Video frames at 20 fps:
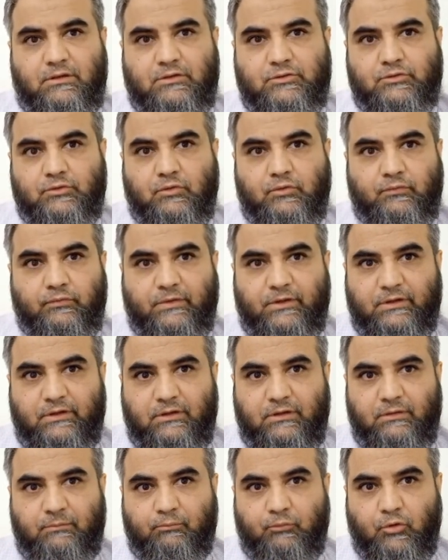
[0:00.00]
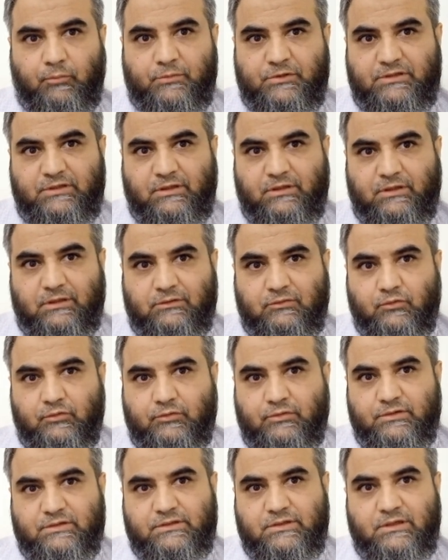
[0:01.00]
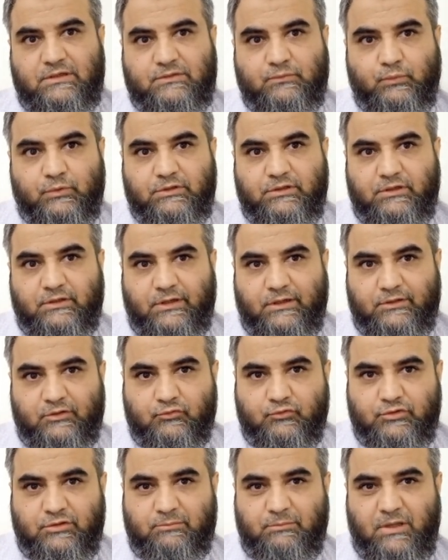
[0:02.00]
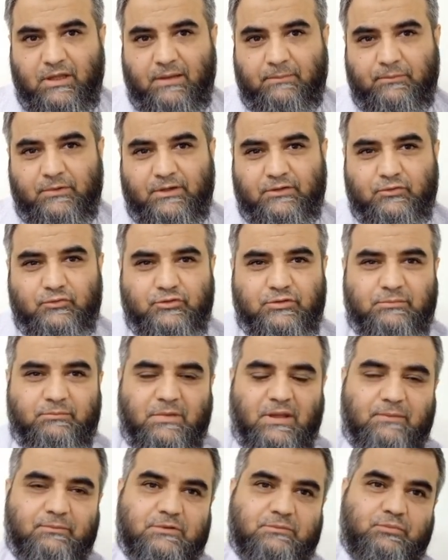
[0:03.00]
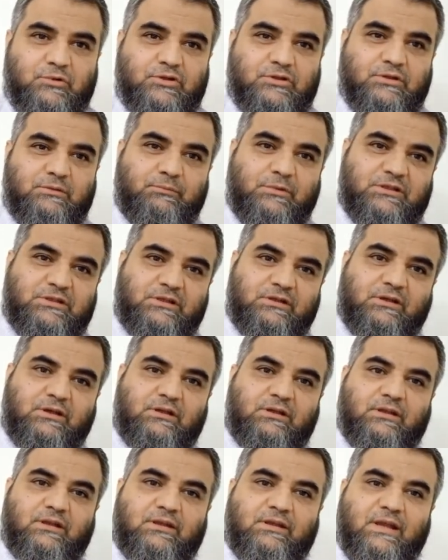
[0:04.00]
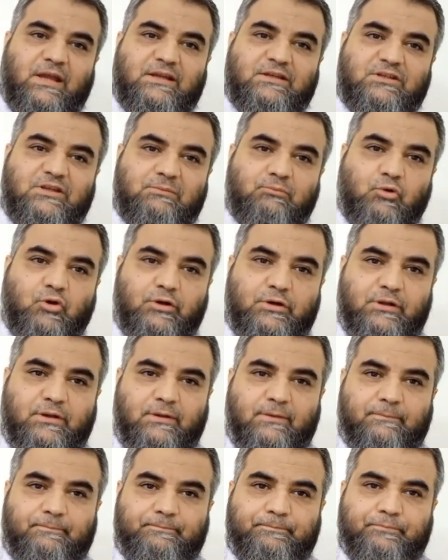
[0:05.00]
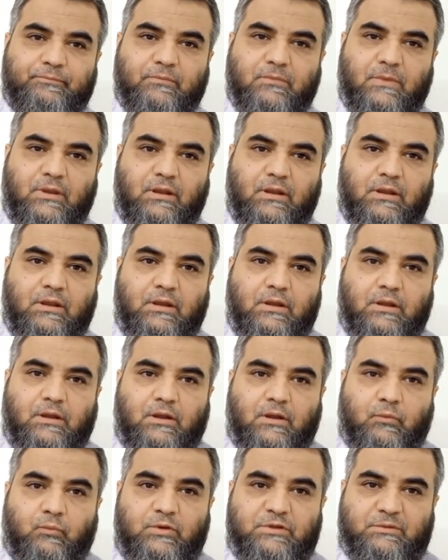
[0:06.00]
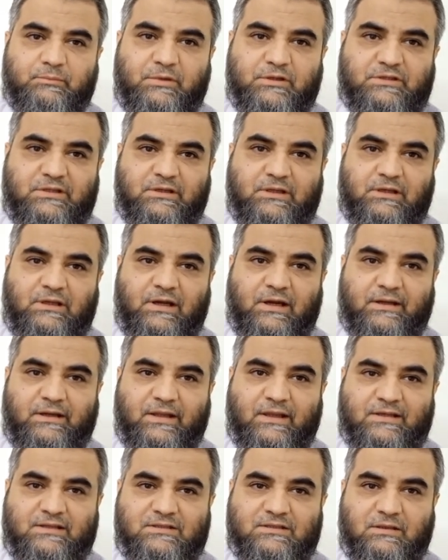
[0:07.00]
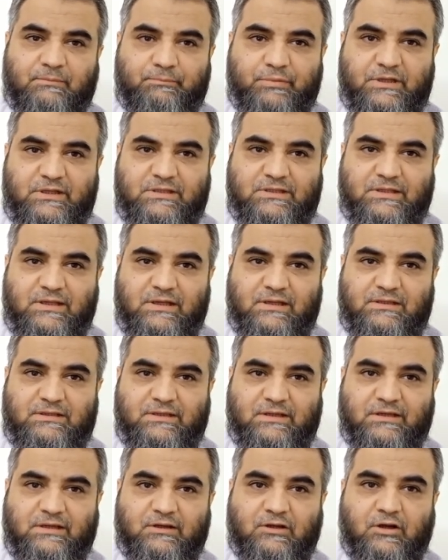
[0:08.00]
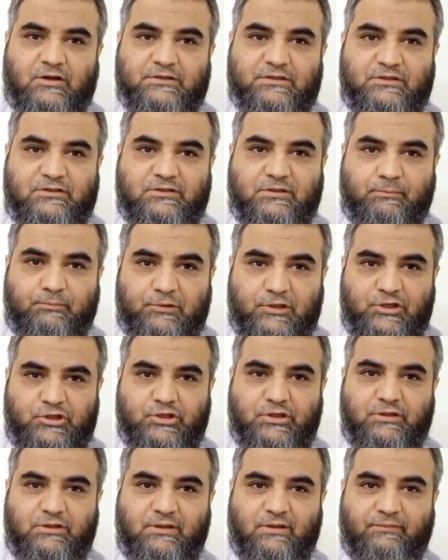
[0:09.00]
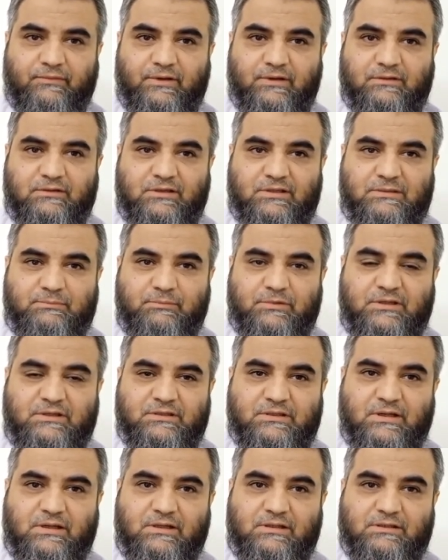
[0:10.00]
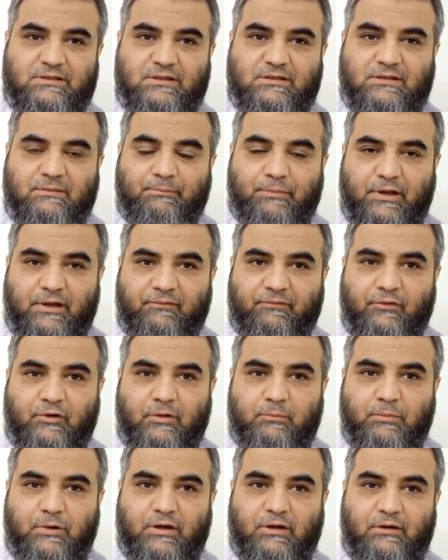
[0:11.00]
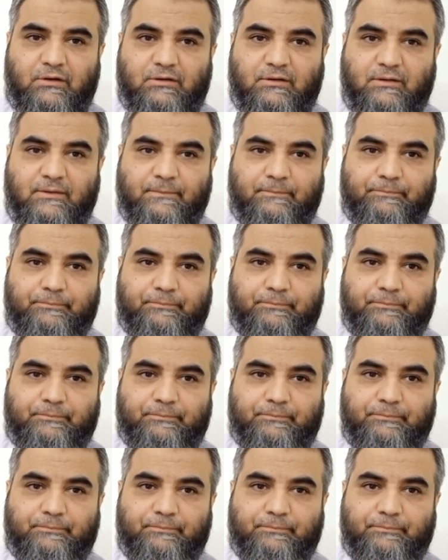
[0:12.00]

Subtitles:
showed very promising and good results with the rituximab. Rituximab is basically an antibody which basically attacks the B cells and it causes depletion of these B cells in the peripheral blood.